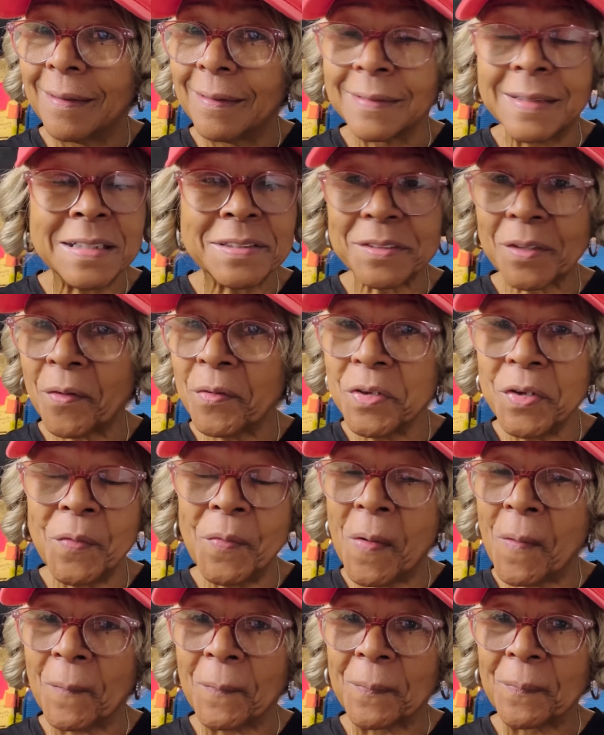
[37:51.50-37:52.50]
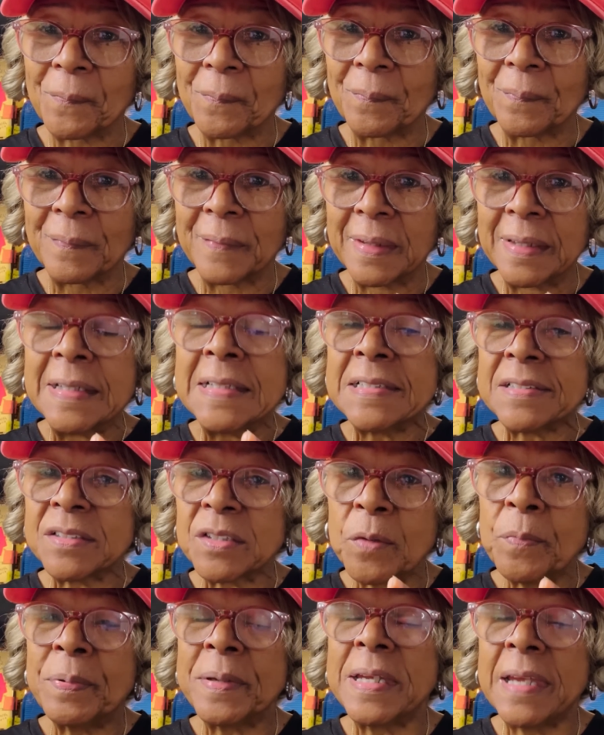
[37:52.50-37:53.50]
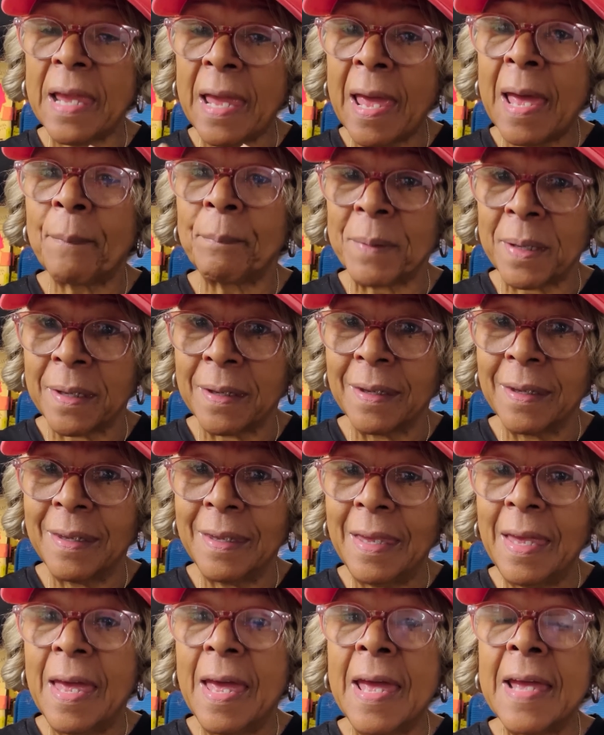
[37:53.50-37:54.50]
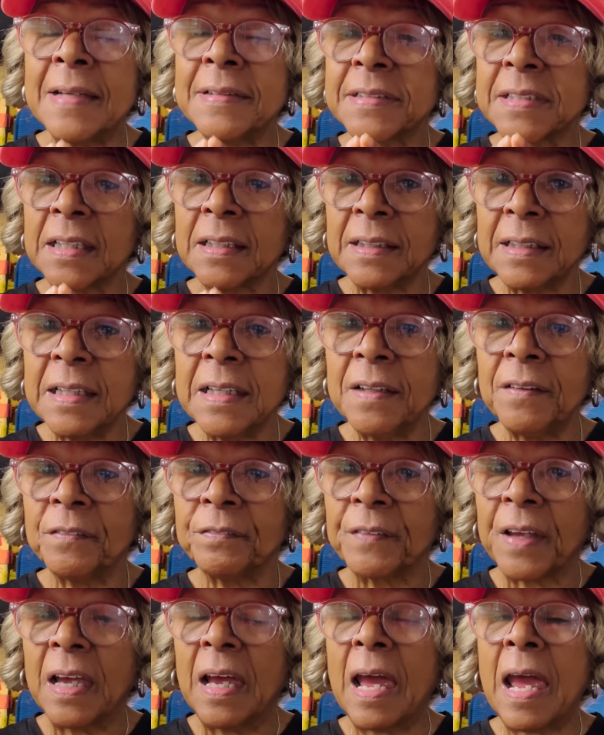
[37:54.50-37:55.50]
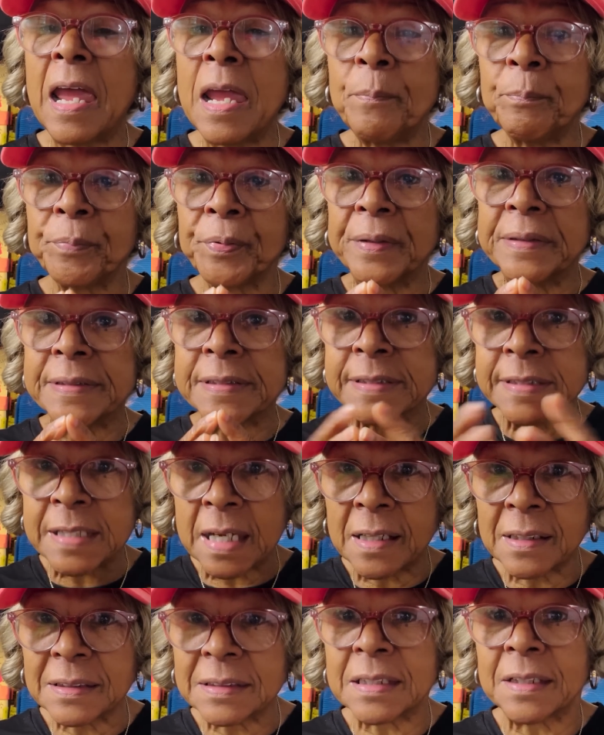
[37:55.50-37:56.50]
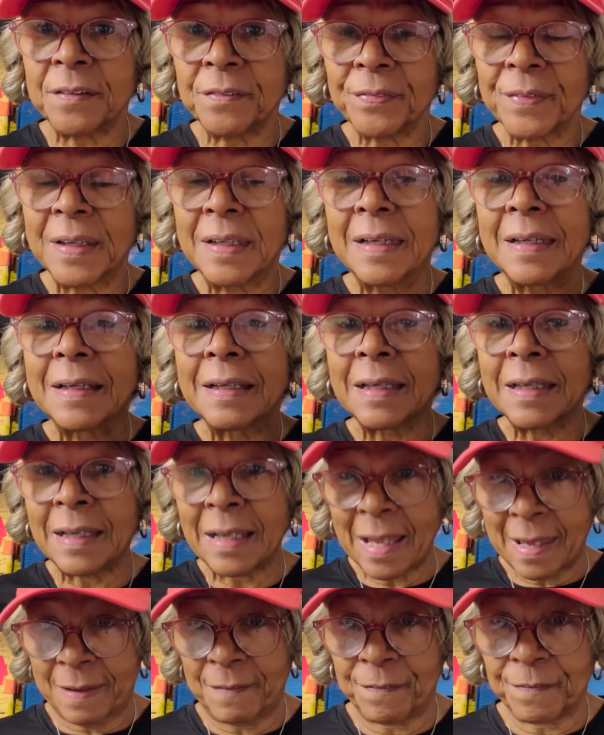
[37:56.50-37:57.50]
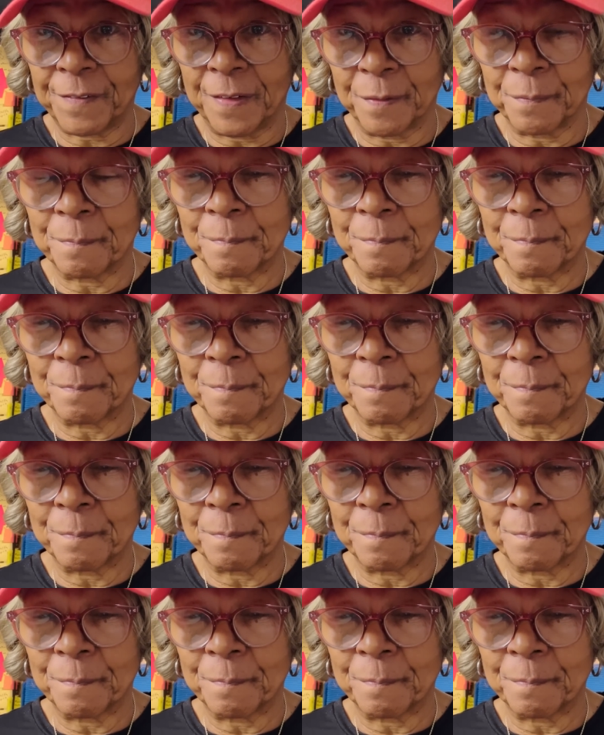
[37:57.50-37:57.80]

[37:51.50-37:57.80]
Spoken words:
That's all you want, is to be happy and to live a productive life.